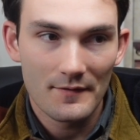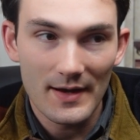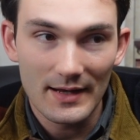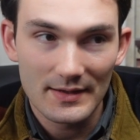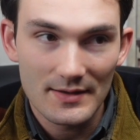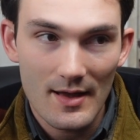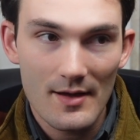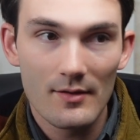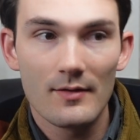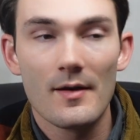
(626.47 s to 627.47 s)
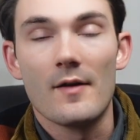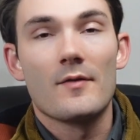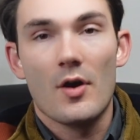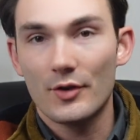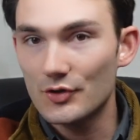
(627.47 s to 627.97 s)
fighting style
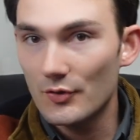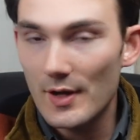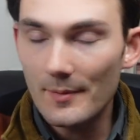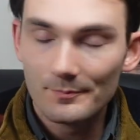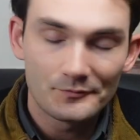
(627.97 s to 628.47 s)
of archery,